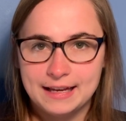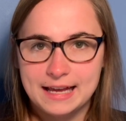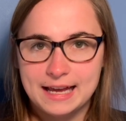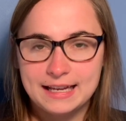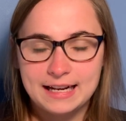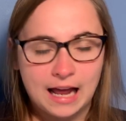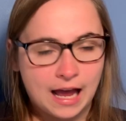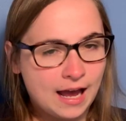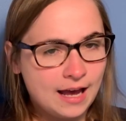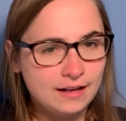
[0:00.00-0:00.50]

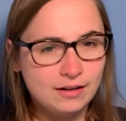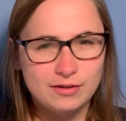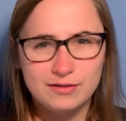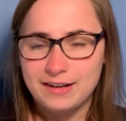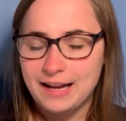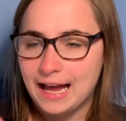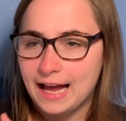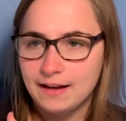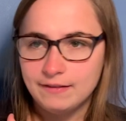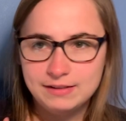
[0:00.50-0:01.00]
and I don't
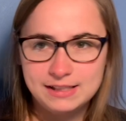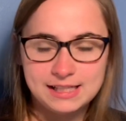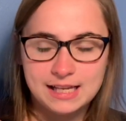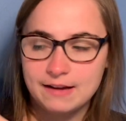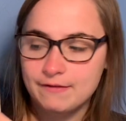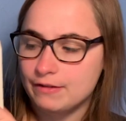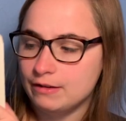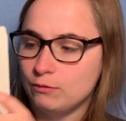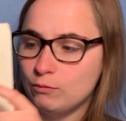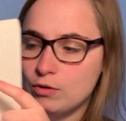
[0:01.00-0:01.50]
have
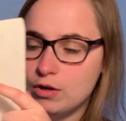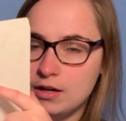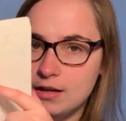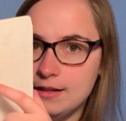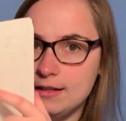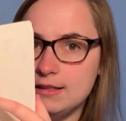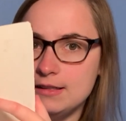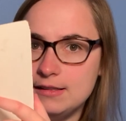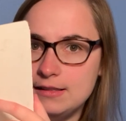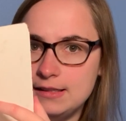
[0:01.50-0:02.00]
7
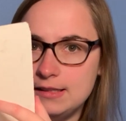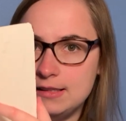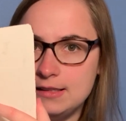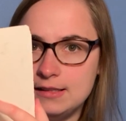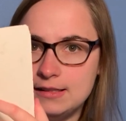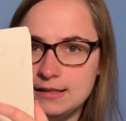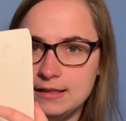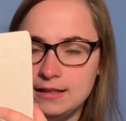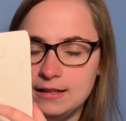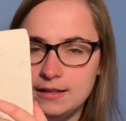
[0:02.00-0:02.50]
ones.
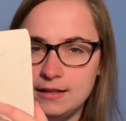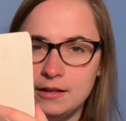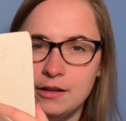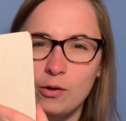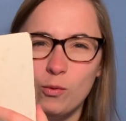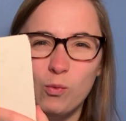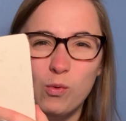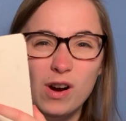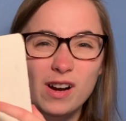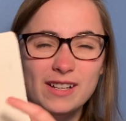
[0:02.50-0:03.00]

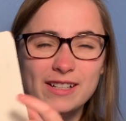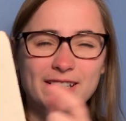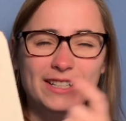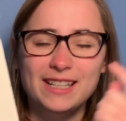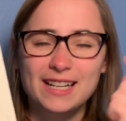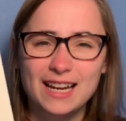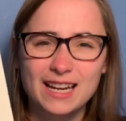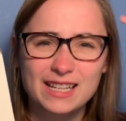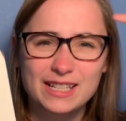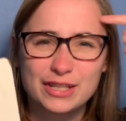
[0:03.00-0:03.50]
What could
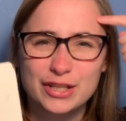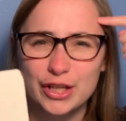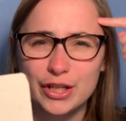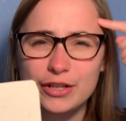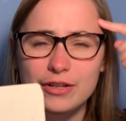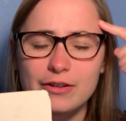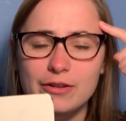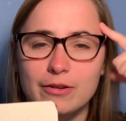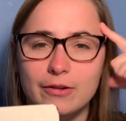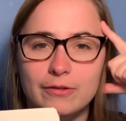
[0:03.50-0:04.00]
I
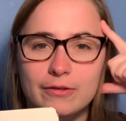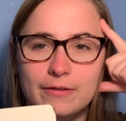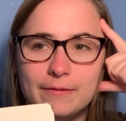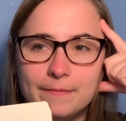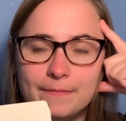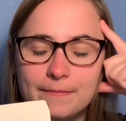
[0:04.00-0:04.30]
do?